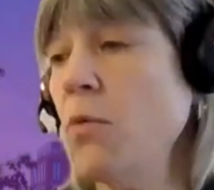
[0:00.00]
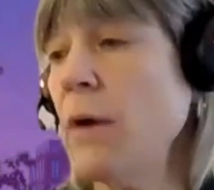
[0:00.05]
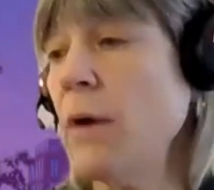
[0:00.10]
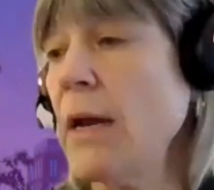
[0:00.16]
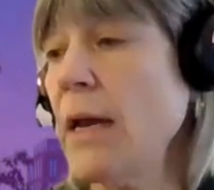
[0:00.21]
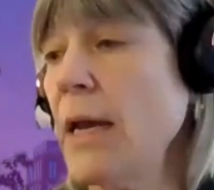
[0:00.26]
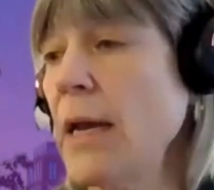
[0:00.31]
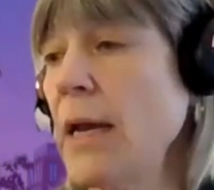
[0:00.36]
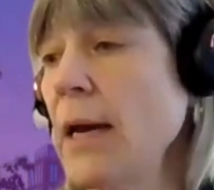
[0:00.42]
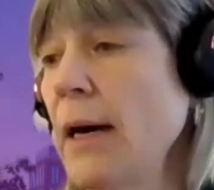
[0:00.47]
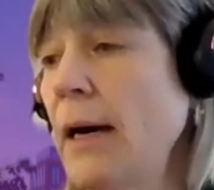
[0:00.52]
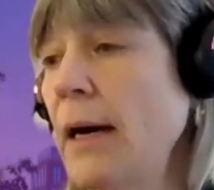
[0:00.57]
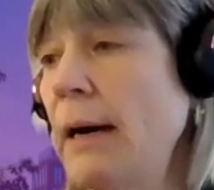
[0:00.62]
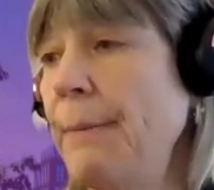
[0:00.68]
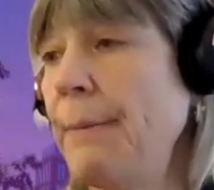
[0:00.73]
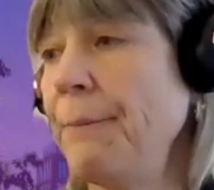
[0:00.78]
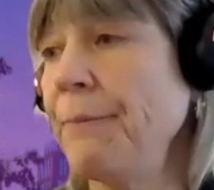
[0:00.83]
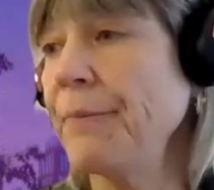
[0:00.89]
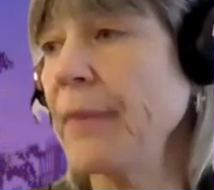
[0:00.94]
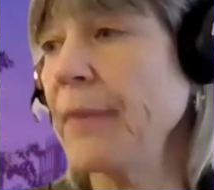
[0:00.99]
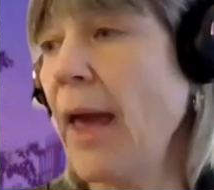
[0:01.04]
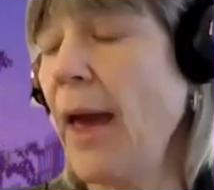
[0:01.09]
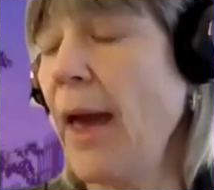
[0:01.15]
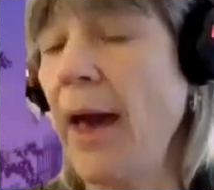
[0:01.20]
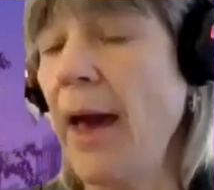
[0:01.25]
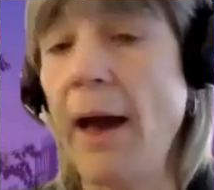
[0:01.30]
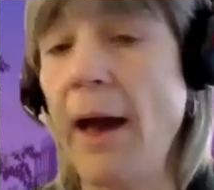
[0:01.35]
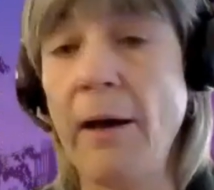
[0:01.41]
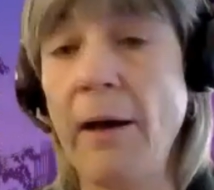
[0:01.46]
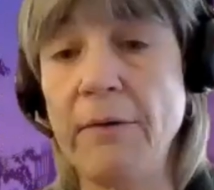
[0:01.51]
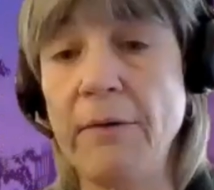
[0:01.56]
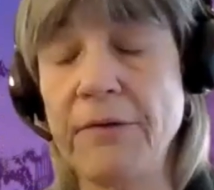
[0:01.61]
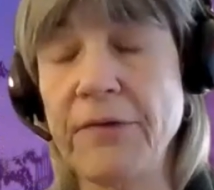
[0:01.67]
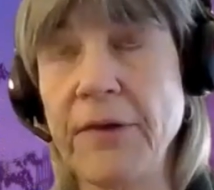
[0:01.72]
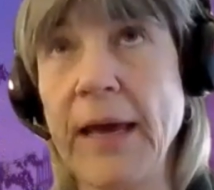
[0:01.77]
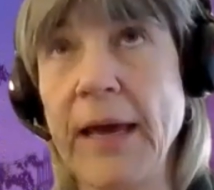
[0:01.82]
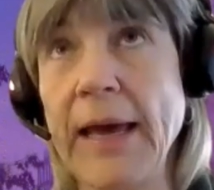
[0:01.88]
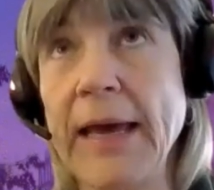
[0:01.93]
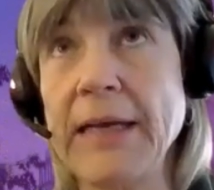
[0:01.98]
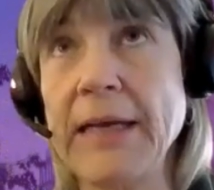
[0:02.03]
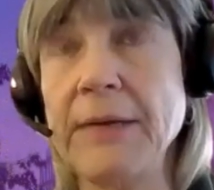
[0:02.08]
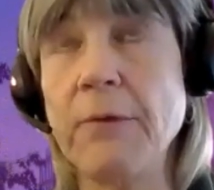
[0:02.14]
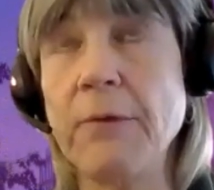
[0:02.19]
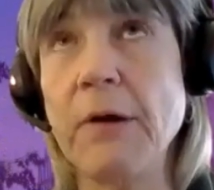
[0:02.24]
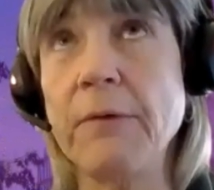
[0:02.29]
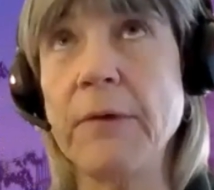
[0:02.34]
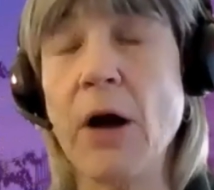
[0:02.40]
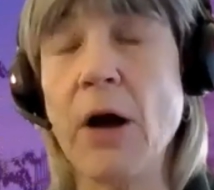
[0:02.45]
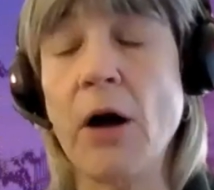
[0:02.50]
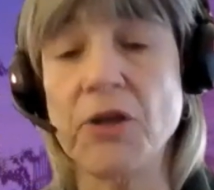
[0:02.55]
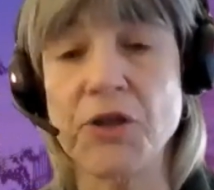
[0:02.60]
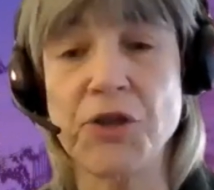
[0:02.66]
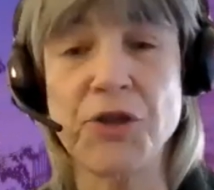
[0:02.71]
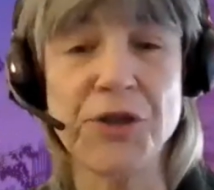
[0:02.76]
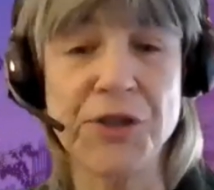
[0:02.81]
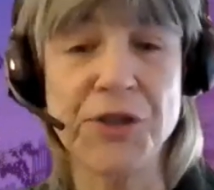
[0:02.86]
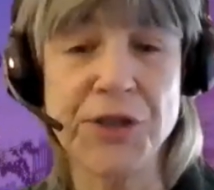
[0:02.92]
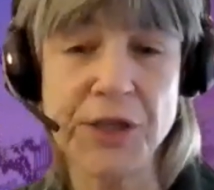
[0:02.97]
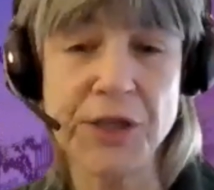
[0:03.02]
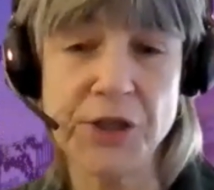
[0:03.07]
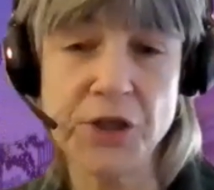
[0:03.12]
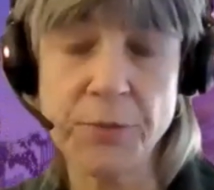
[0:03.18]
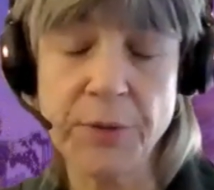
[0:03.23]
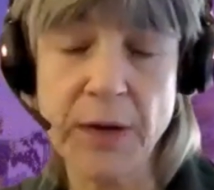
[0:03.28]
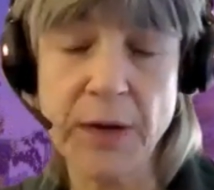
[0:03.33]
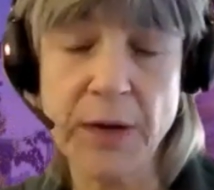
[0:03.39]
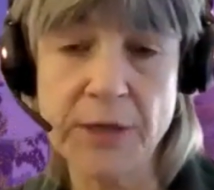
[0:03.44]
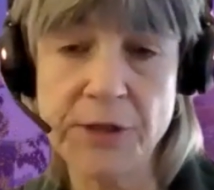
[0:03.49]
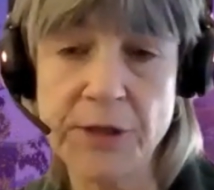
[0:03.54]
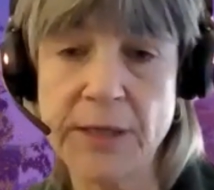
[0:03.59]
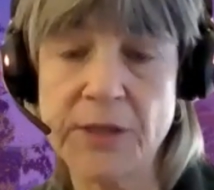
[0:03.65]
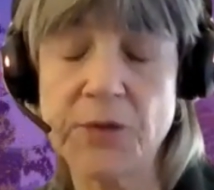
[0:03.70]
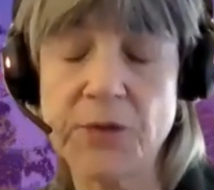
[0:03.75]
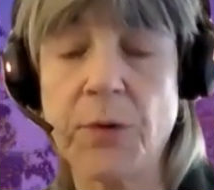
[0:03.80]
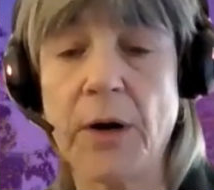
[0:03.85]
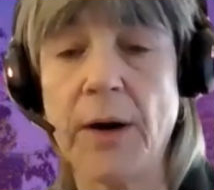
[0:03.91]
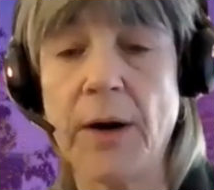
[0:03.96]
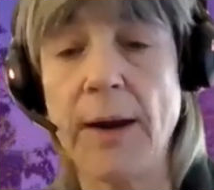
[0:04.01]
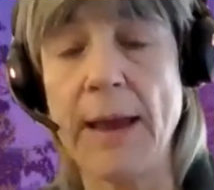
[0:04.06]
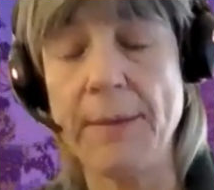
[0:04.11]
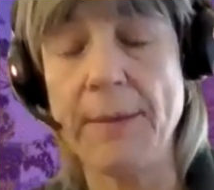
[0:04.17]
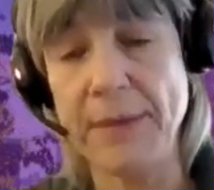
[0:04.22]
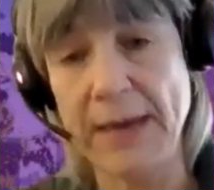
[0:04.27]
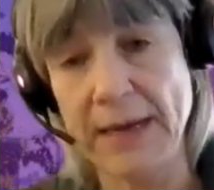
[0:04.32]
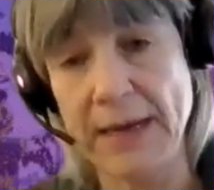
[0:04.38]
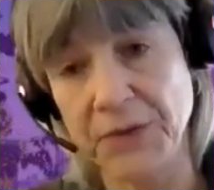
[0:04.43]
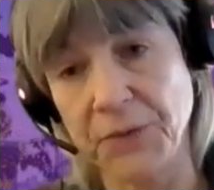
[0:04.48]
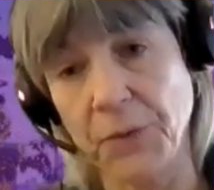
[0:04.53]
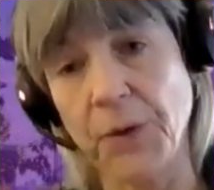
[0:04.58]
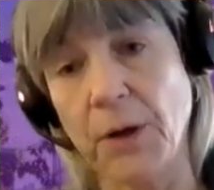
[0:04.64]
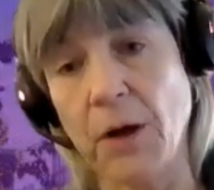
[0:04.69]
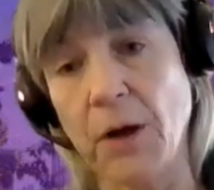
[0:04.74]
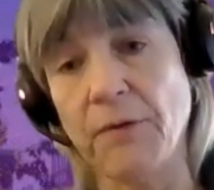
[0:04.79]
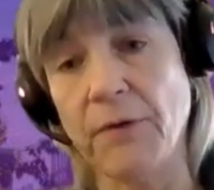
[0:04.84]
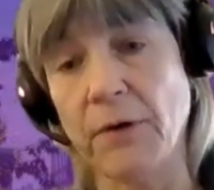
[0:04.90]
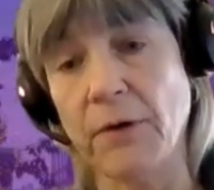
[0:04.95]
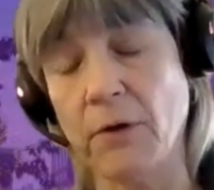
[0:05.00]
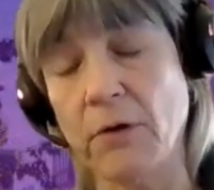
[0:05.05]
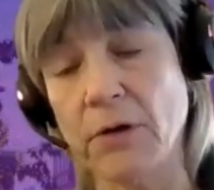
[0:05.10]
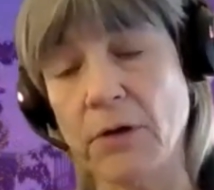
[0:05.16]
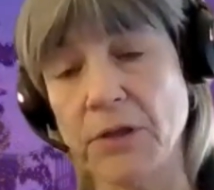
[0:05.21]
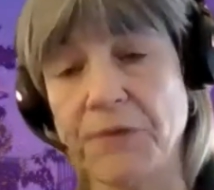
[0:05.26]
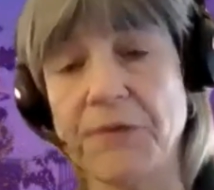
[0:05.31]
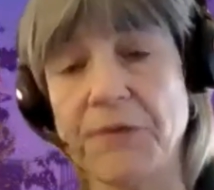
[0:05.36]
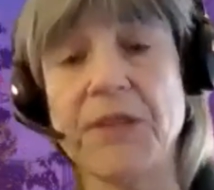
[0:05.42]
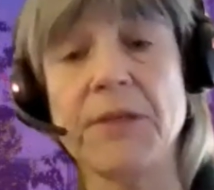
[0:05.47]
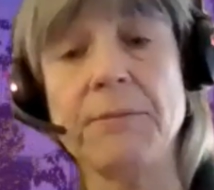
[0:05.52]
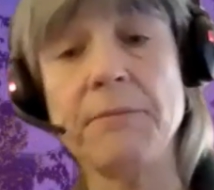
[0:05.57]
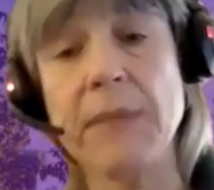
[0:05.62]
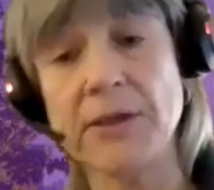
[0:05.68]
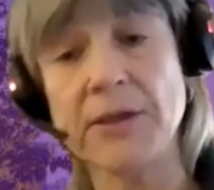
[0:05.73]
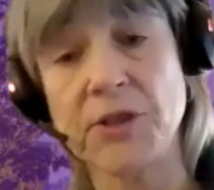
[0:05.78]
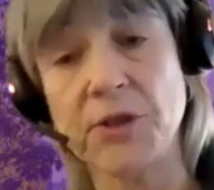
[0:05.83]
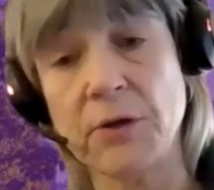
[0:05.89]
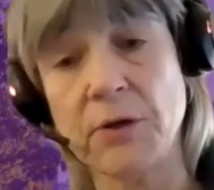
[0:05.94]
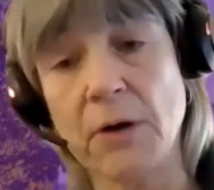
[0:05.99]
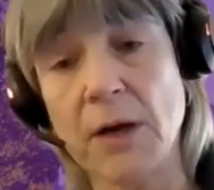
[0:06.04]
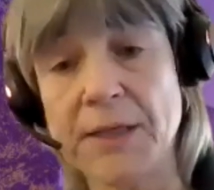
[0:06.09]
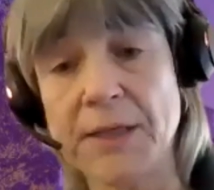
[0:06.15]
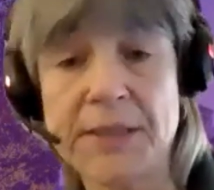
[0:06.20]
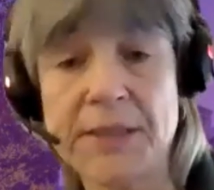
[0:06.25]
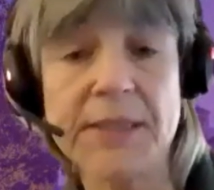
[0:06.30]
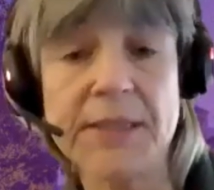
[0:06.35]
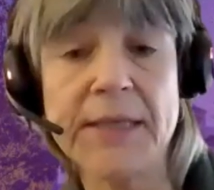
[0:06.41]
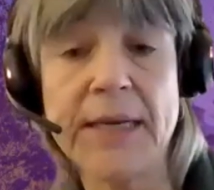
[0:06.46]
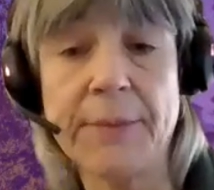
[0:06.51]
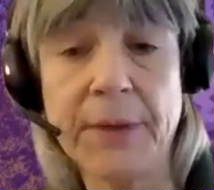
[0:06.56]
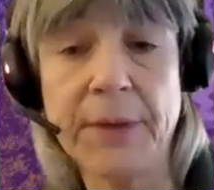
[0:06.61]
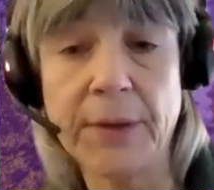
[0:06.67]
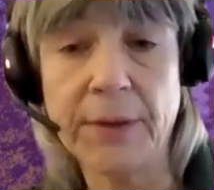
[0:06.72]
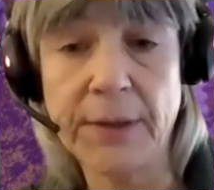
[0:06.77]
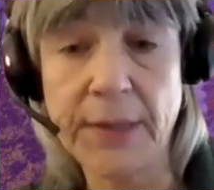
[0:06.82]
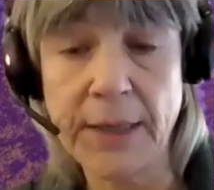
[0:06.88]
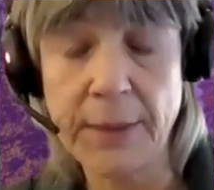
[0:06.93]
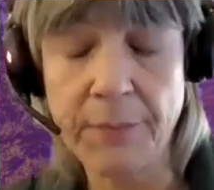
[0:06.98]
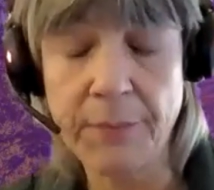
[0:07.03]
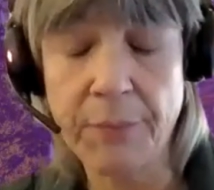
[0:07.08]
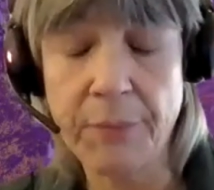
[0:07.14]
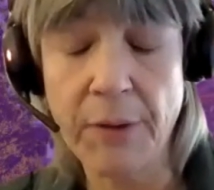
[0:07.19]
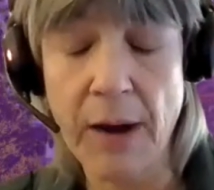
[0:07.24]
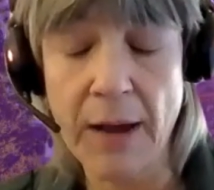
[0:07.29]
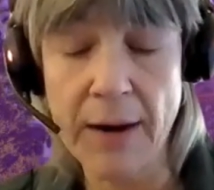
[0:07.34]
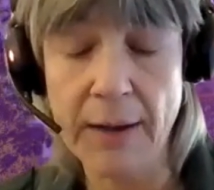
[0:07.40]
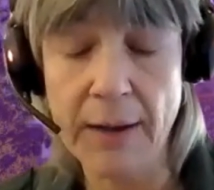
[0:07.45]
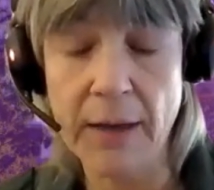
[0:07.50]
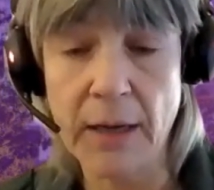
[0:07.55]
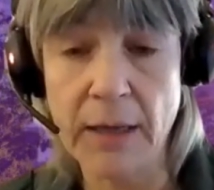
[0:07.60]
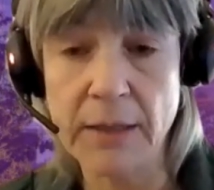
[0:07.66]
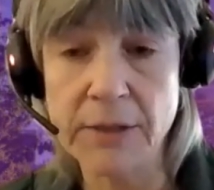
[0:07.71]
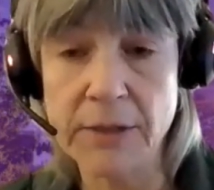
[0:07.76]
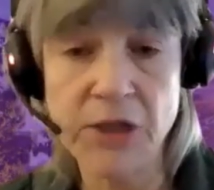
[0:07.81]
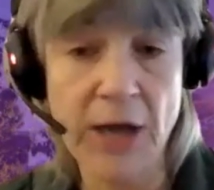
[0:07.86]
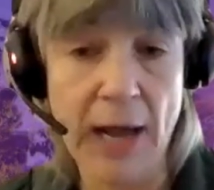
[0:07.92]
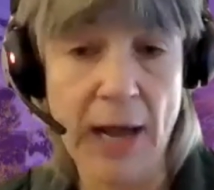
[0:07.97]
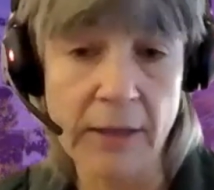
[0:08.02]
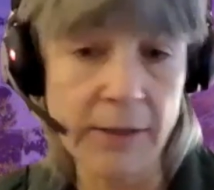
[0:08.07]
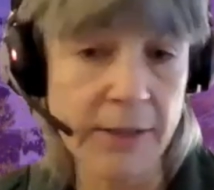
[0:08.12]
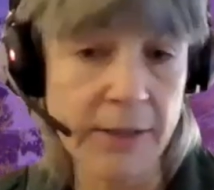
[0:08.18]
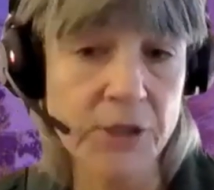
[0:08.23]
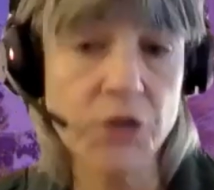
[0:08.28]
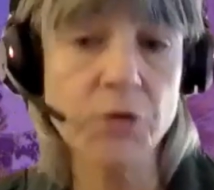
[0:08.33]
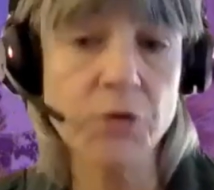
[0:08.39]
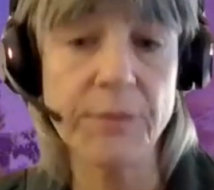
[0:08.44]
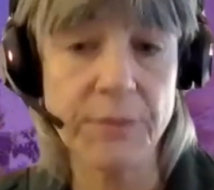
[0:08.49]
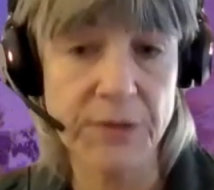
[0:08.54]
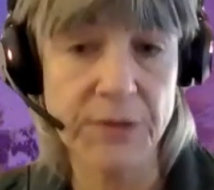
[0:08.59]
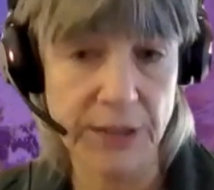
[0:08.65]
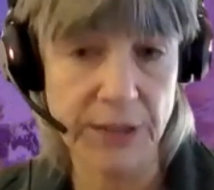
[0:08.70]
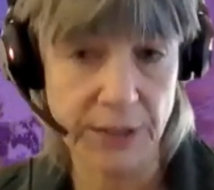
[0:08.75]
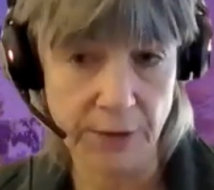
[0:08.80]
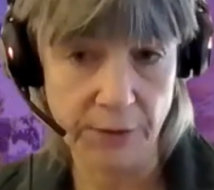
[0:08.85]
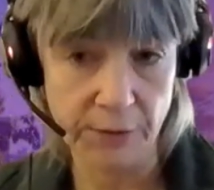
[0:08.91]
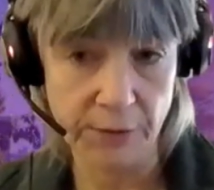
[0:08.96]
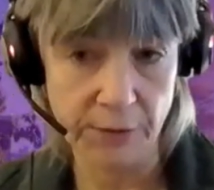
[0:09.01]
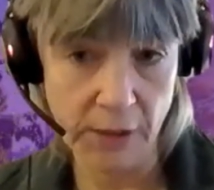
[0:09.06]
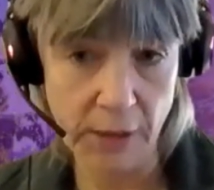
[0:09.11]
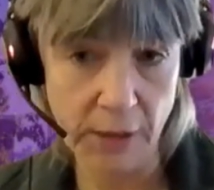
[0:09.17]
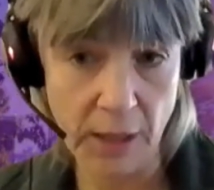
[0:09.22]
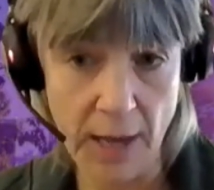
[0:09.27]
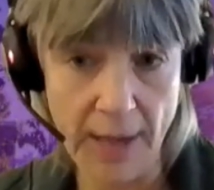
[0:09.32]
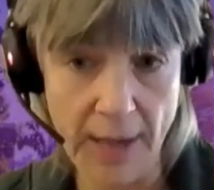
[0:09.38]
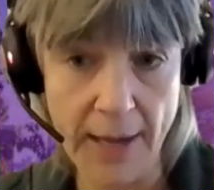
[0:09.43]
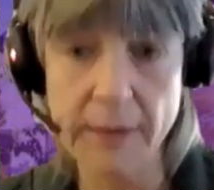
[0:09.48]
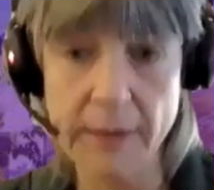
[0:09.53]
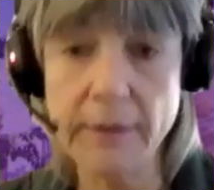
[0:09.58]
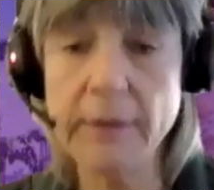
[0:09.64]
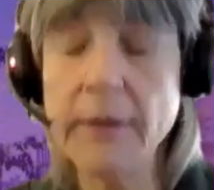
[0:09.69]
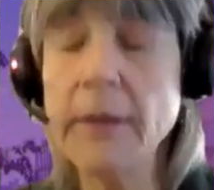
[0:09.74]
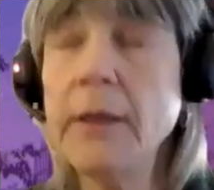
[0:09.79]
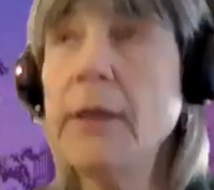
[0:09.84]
We have what we call Stern Signature projects, where MBAs will work over a course of a semester on a sustainability challenge with a particular client.